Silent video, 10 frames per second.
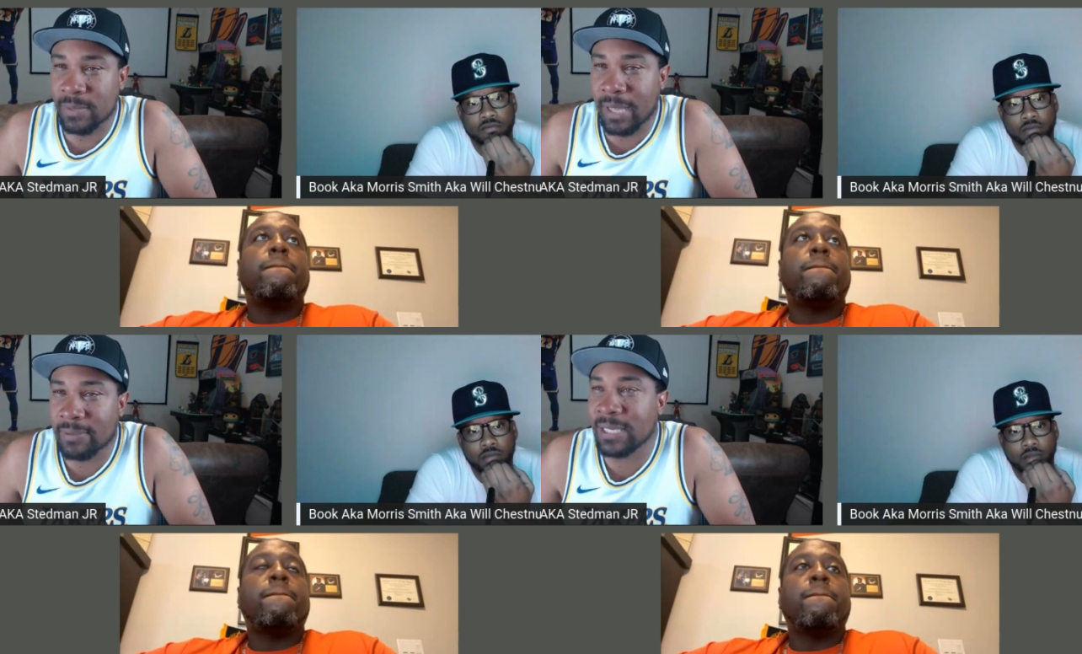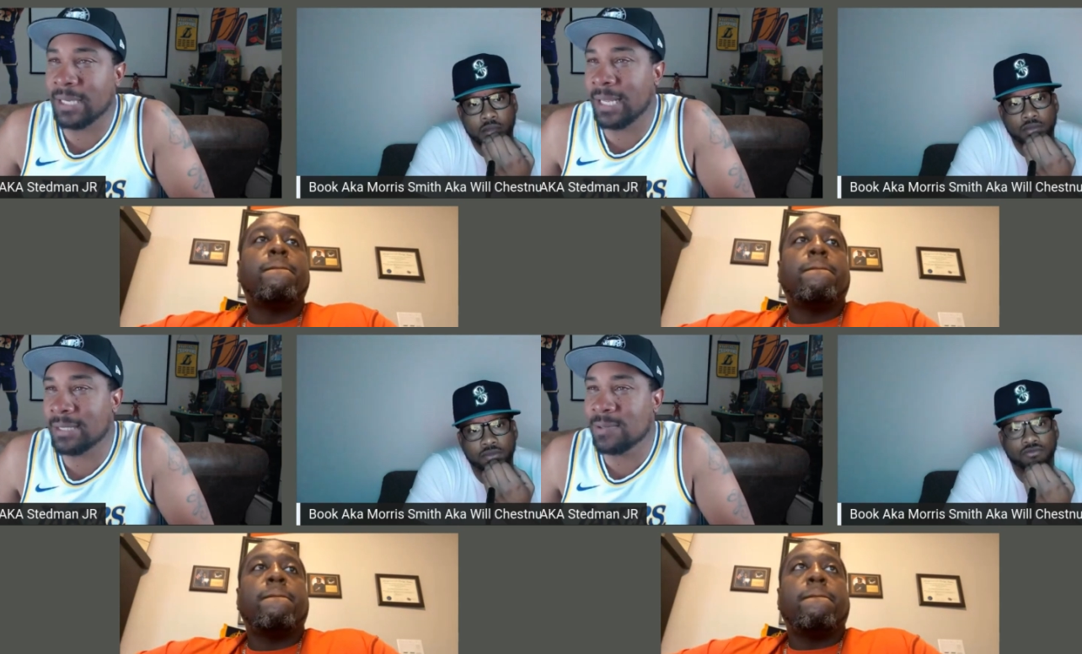Speaker 1: I've seen
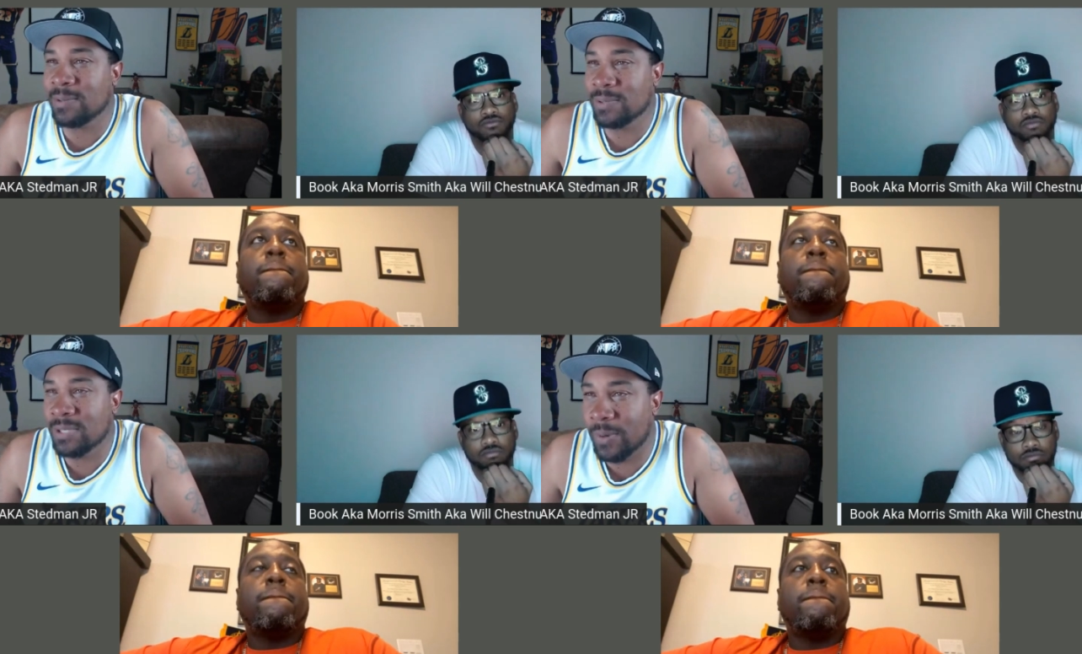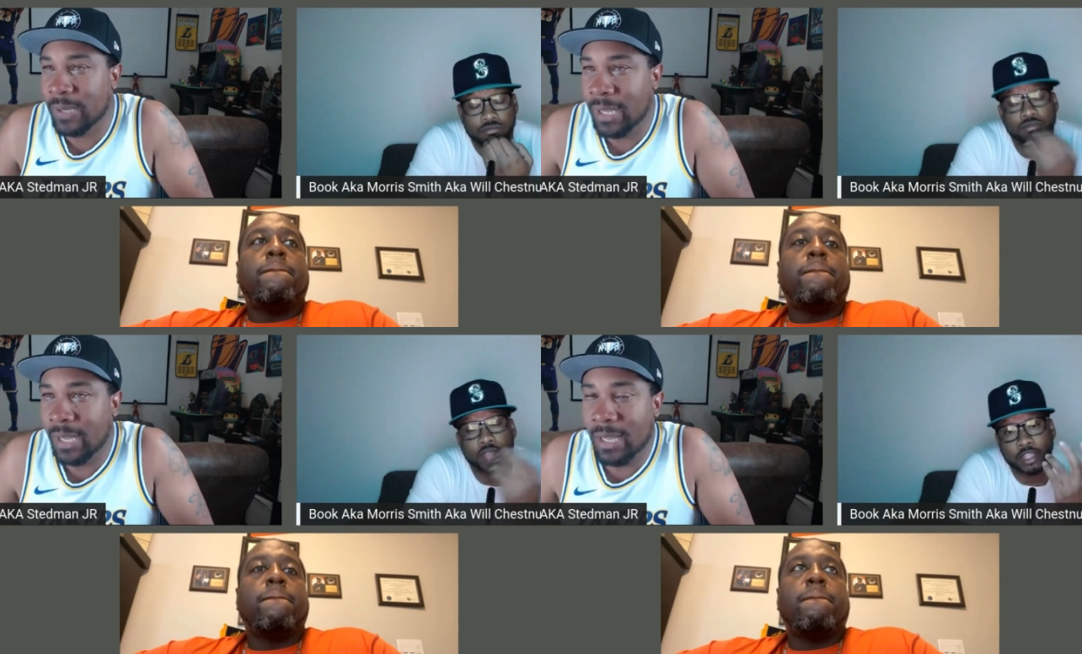that too. So
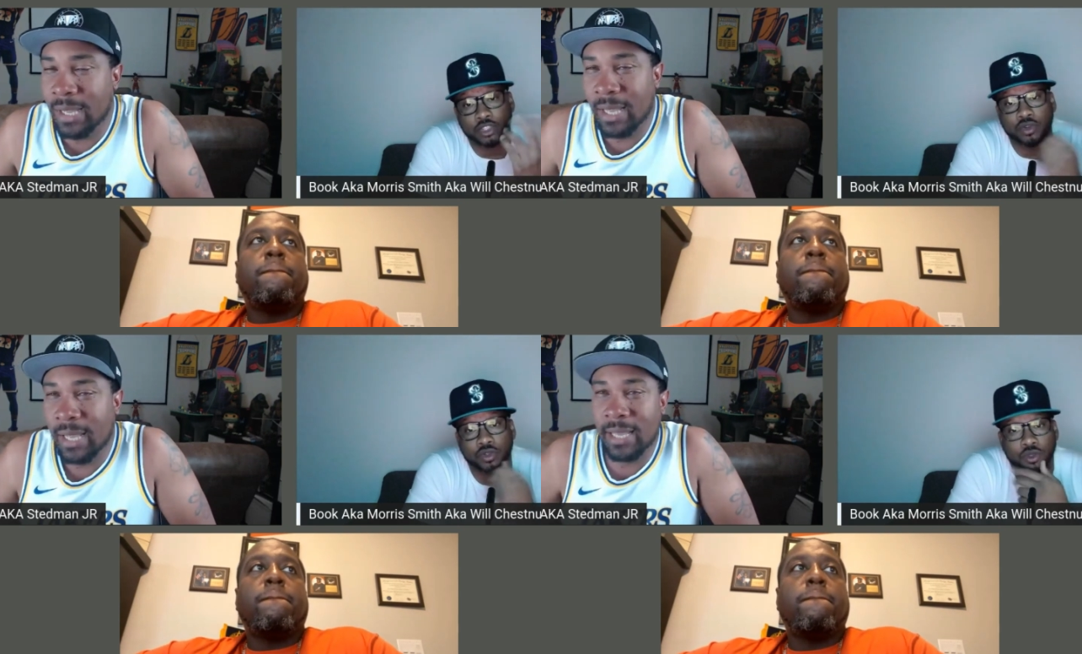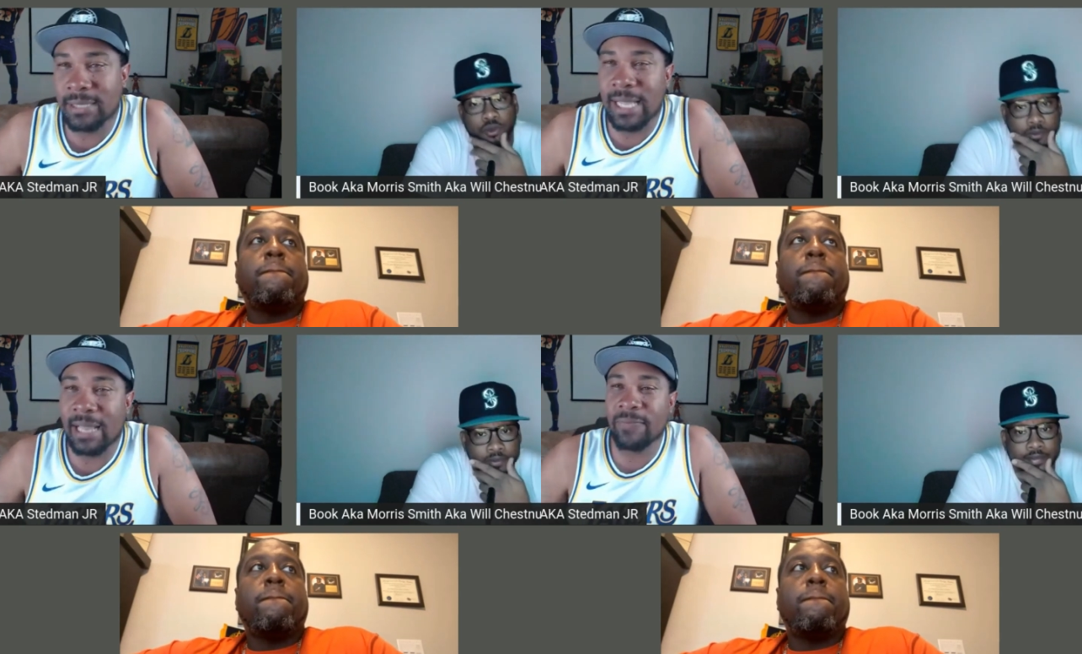that's true too.
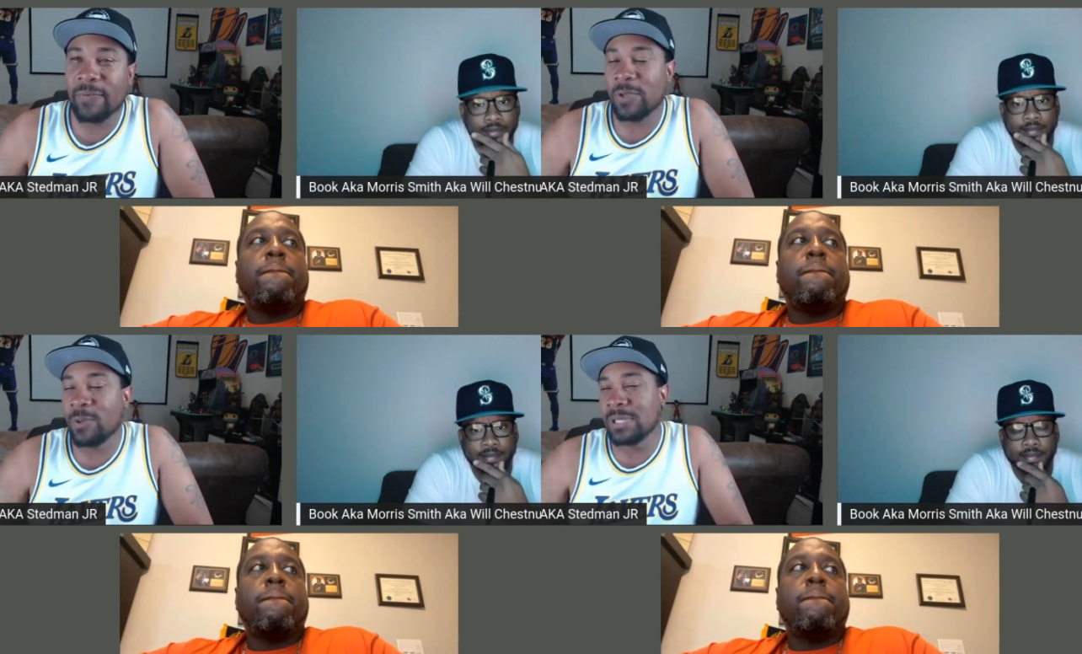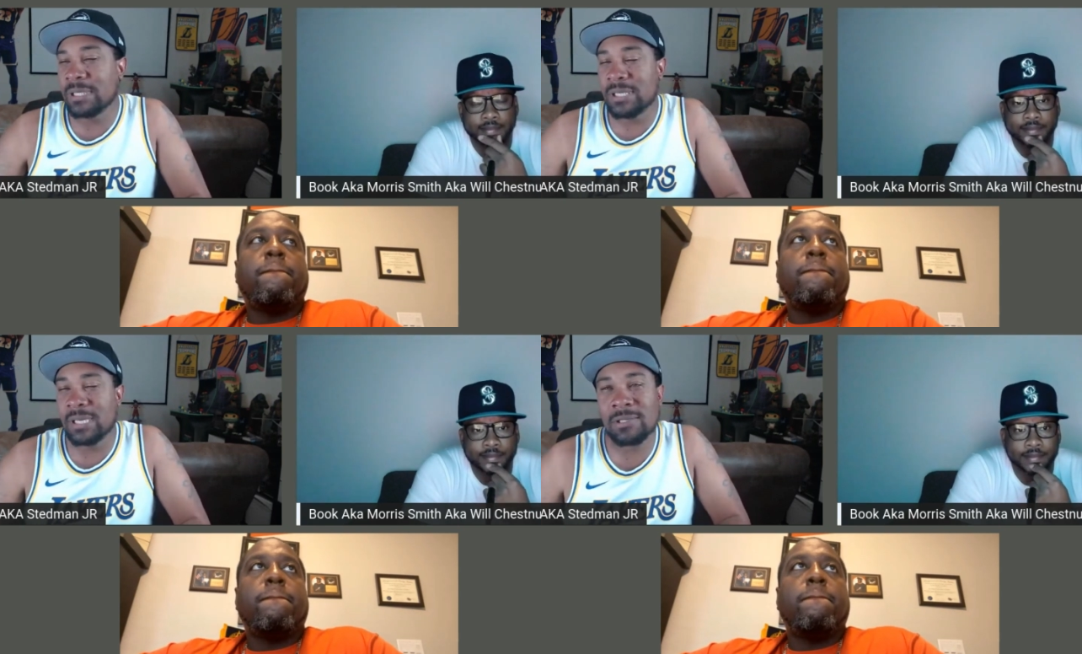It's like for you
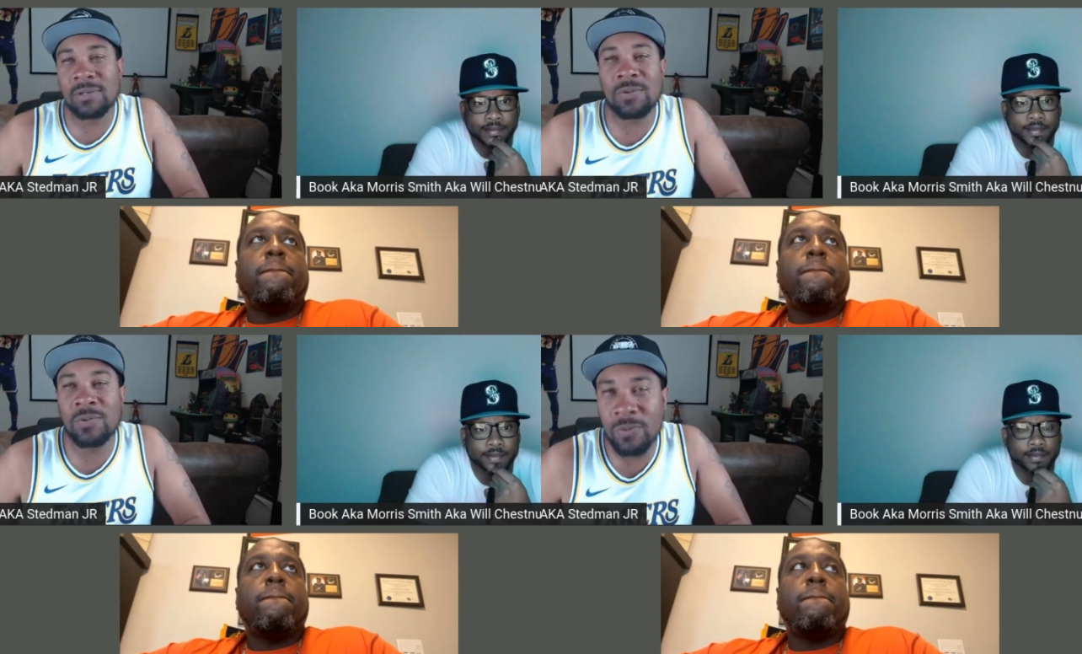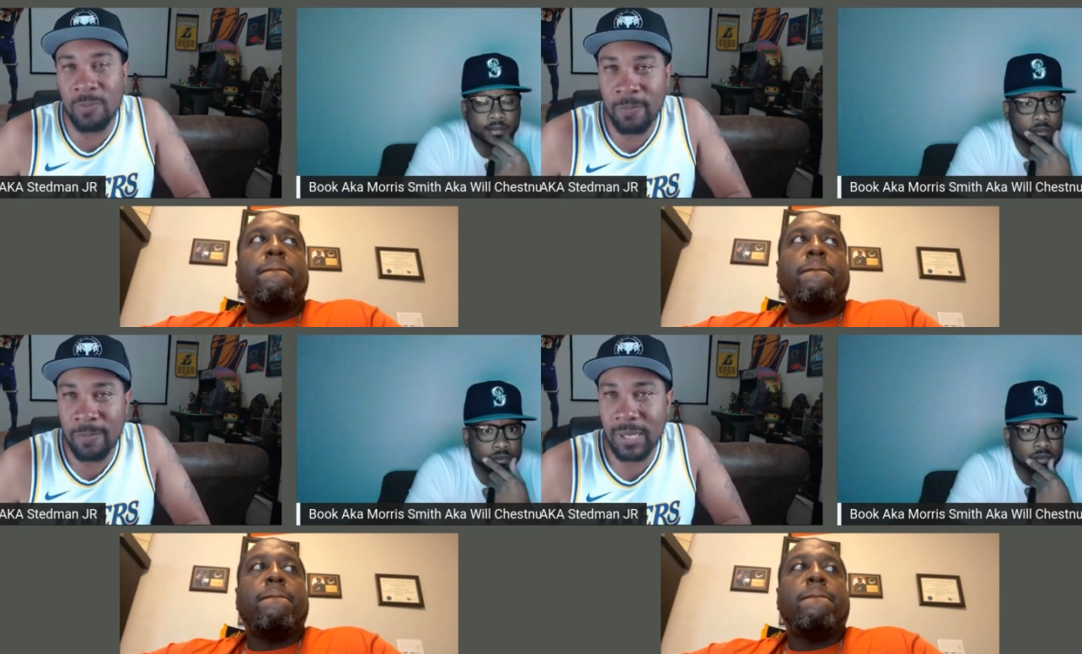just to
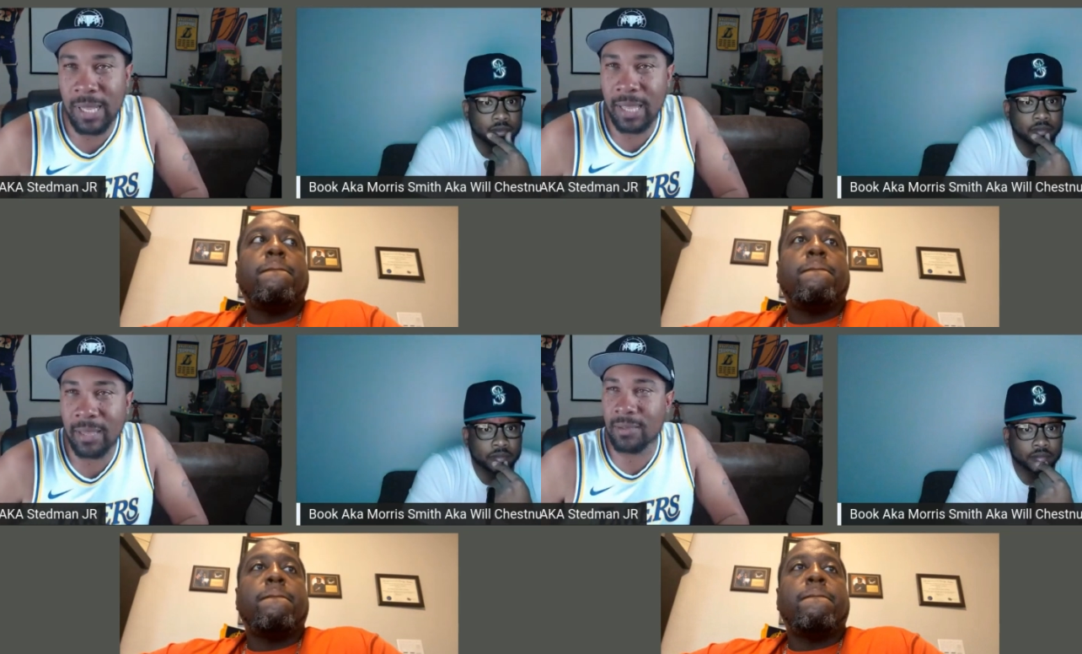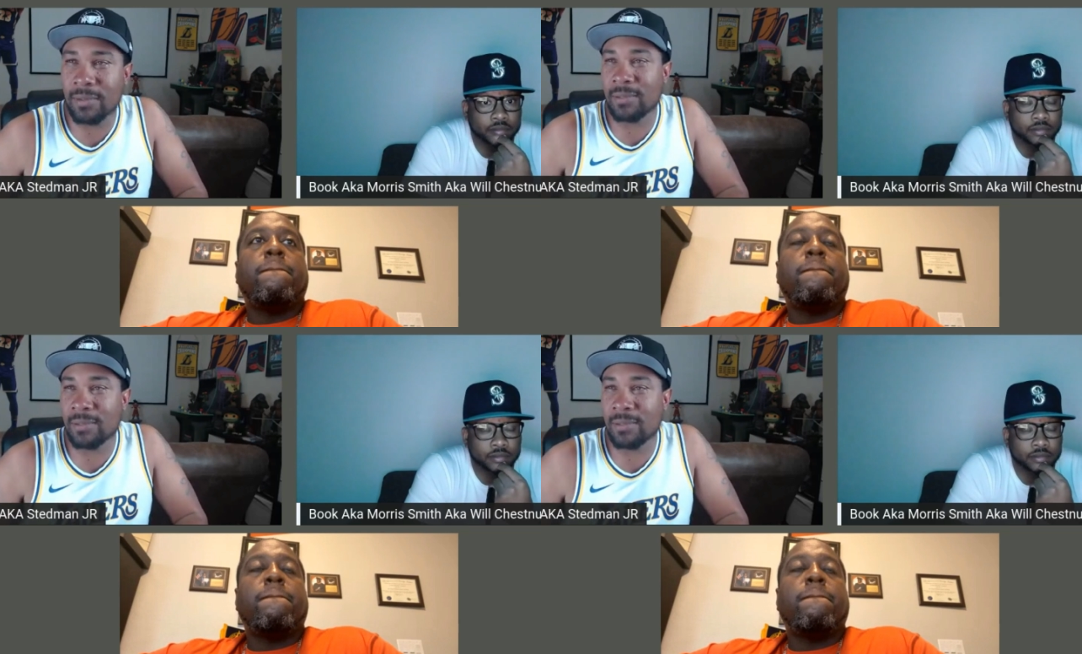assume, like